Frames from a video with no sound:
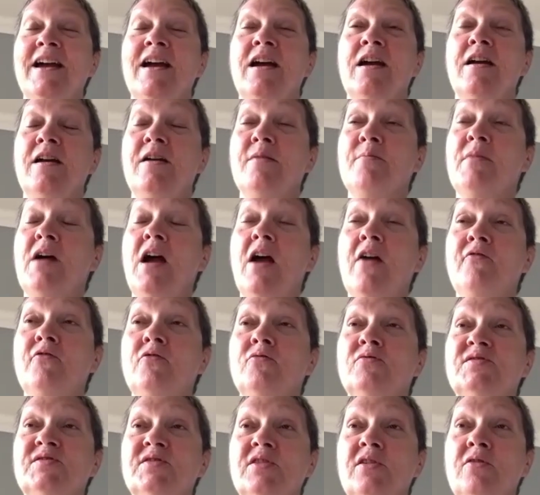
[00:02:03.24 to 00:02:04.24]
um, I've
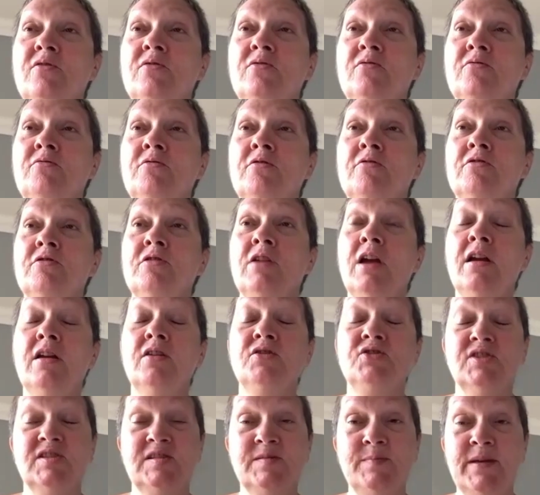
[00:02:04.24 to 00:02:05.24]
also
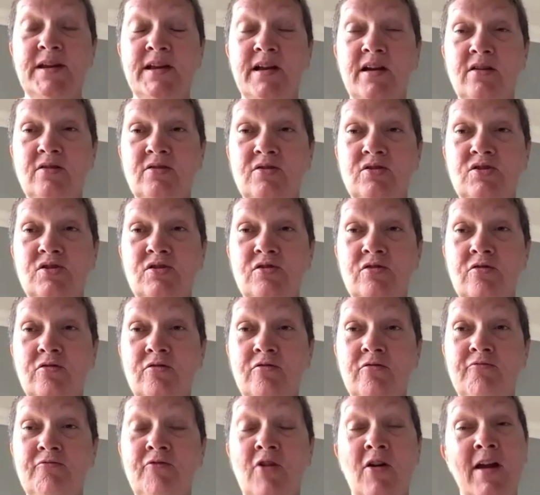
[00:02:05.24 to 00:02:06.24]
uh, just begun
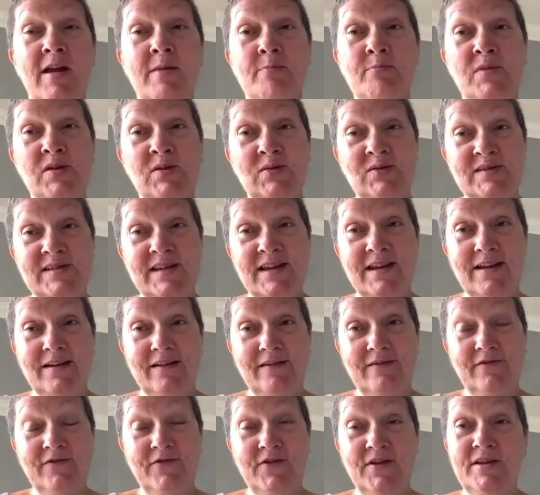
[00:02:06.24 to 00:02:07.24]
to write music,
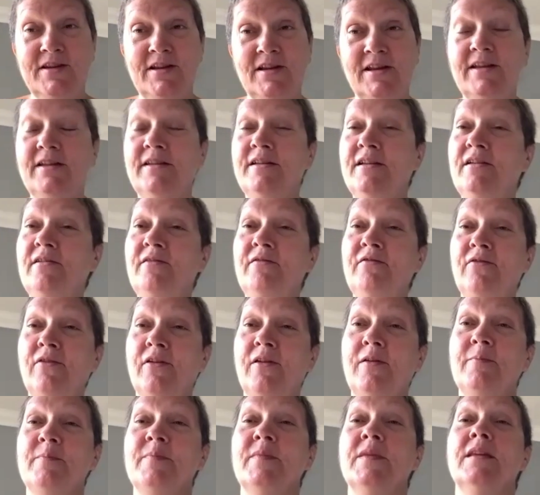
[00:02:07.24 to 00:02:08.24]
funnily enough,
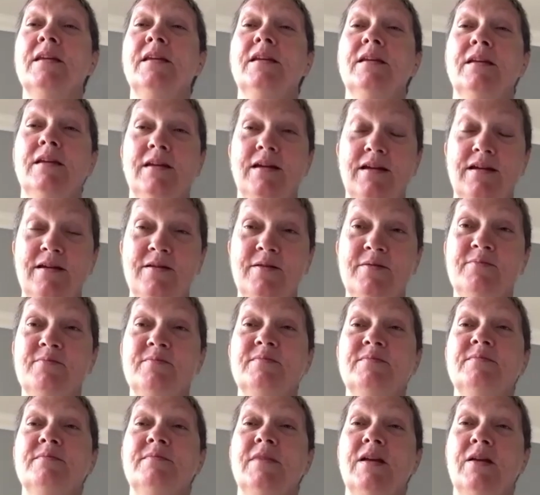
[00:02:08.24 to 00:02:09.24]
um,
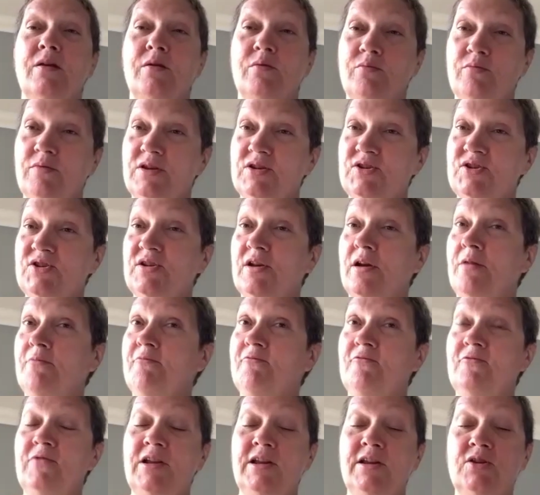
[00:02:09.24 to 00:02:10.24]
uh, which I'm
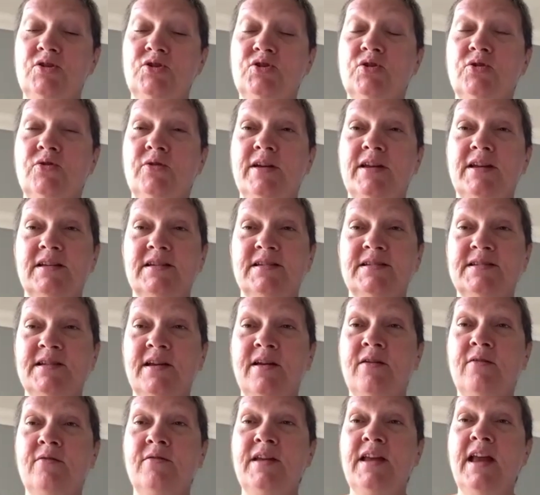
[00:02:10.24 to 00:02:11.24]
really enjoying.
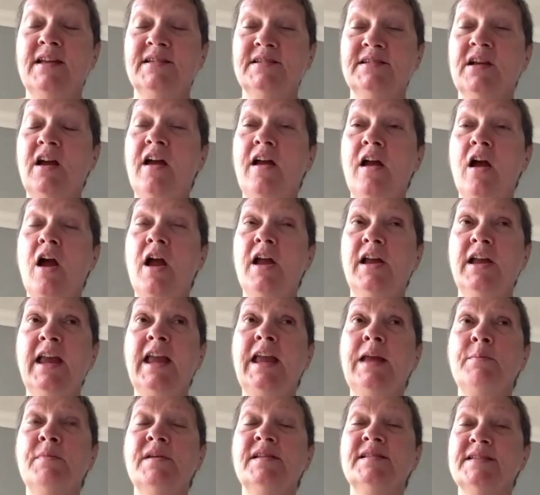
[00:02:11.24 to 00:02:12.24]
So, yes, I, I,
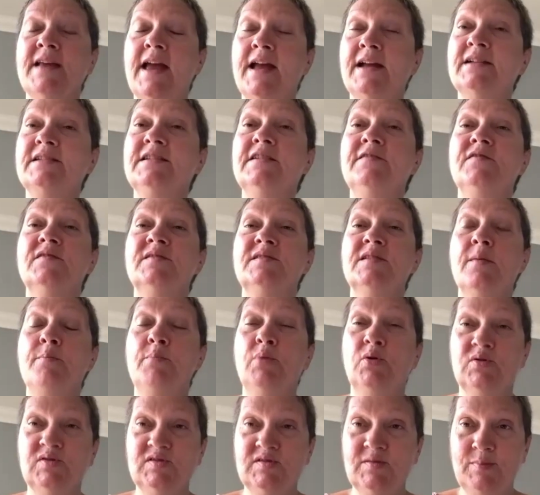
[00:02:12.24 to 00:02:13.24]
keep as active as I
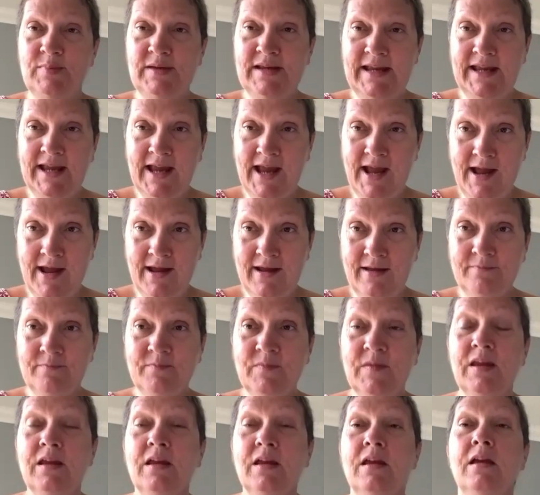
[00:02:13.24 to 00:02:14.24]
possibly can,
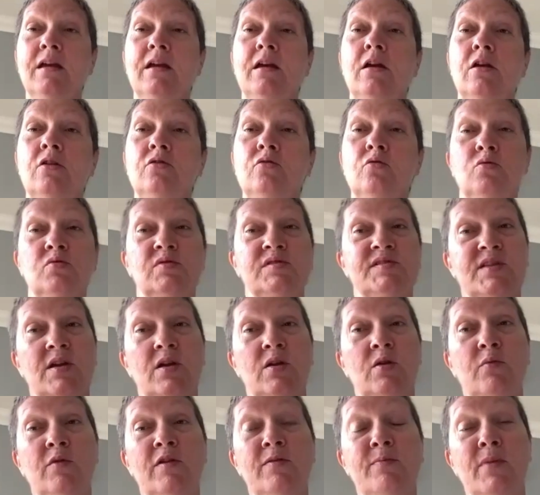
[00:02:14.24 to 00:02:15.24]
and
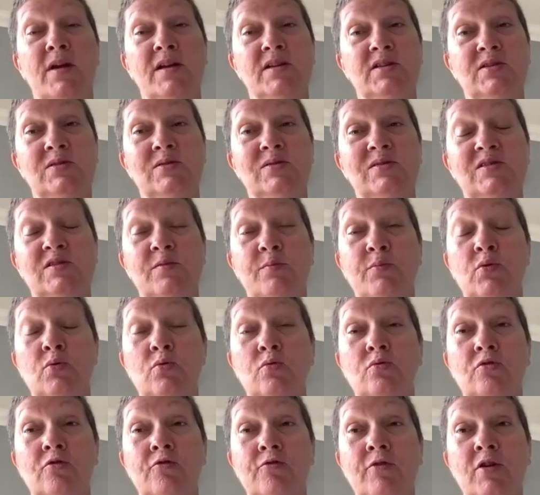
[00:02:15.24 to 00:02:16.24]
also with my two
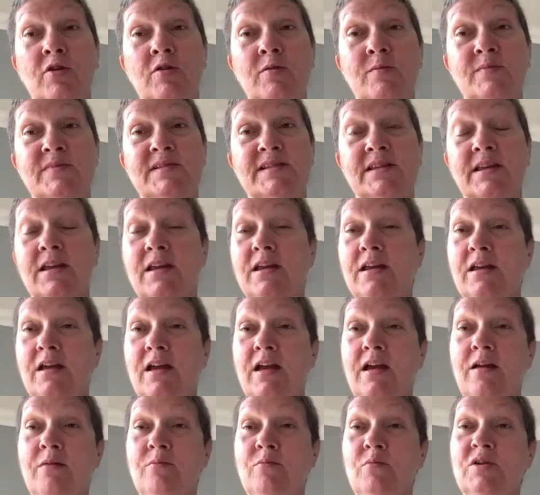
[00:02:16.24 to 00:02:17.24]
support groups,
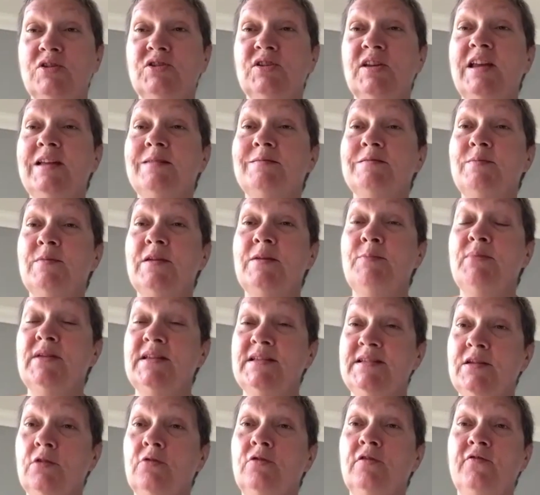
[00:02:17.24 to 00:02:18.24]
um, which keeps me
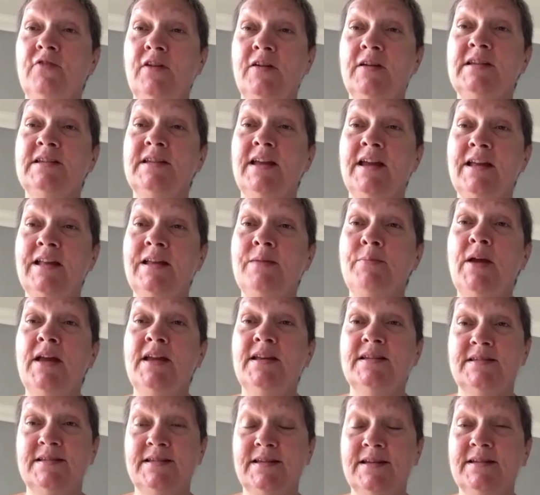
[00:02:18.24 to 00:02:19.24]
busy on a very daily
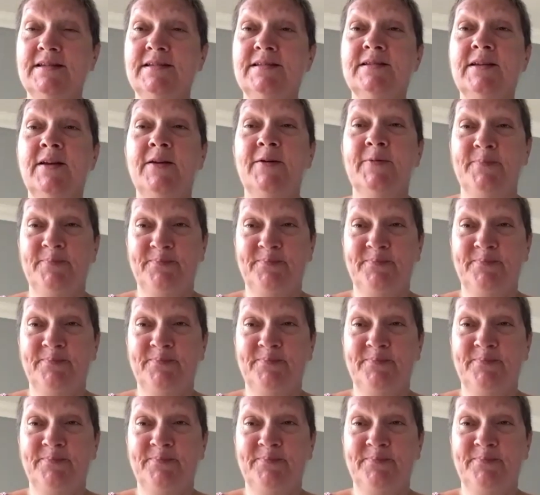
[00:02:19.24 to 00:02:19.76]
basis. So.